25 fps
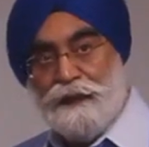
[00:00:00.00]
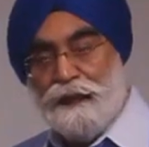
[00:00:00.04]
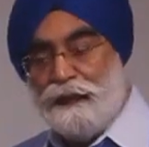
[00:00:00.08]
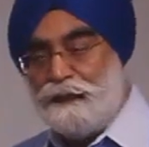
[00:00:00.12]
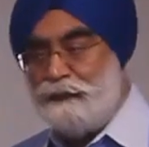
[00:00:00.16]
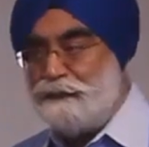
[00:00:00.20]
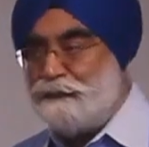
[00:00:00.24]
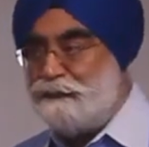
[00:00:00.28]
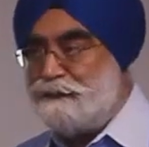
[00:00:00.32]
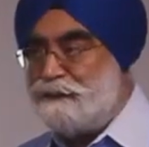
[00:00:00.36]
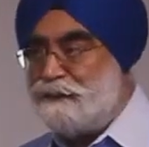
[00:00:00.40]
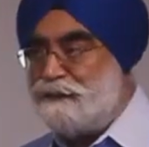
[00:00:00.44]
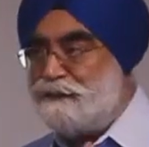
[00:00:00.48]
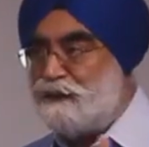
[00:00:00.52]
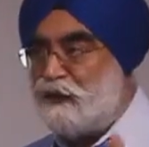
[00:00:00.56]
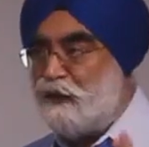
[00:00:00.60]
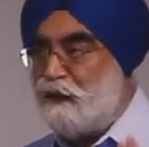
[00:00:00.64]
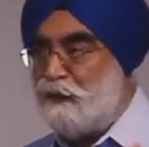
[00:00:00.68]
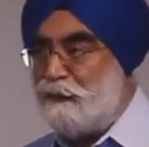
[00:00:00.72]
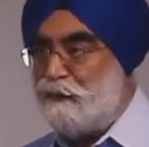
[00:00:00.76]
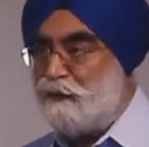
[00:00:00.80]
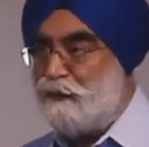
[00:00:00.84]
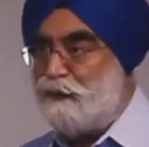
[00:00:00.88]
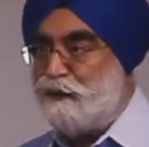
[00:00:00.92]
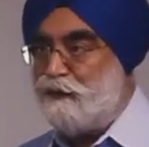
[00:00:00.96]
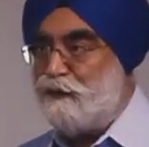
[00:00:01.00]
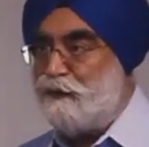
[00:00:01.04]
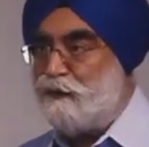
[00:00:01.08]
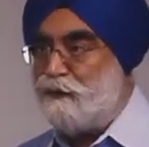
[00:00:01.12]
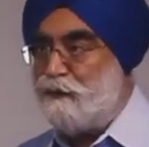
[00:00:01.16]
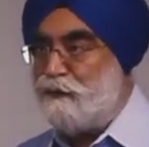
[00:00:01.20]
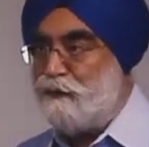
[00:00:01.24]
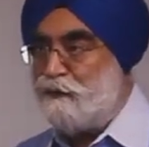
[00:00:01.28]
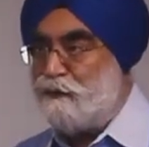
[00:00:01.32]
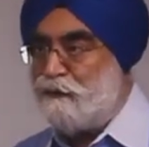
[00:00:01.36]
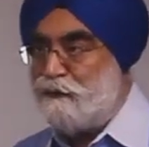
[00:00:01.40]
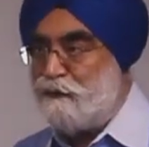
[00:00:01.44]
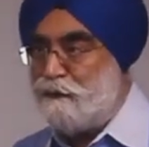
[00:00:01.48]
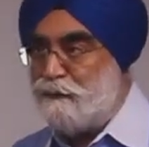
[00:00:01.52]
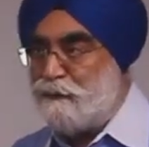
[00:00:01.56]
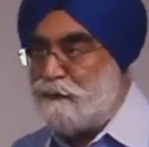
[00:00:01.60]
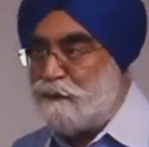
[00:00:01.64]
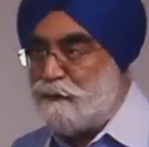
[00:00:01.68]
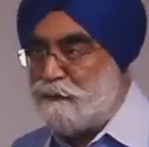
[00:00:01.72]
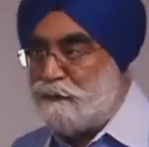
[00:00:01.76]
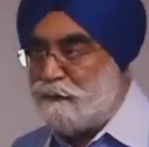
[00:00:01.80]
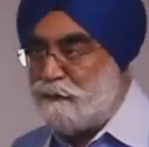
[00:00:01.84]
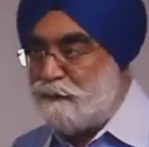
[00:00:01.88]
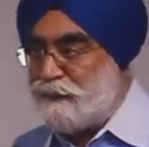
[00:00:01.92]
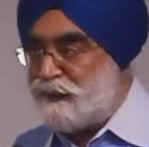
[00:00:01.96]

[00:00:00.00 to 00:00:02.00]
And this is how I'm going to